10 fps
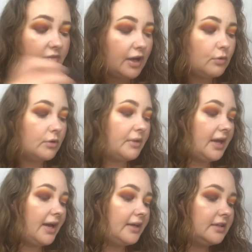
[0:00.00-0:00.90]
out where my
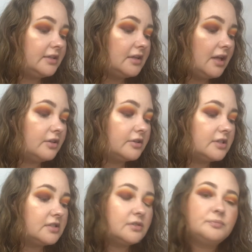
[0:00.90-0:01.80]
eyelid color
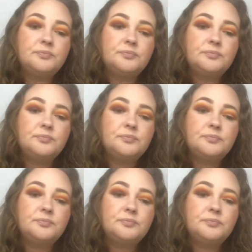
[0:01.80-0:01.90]
is.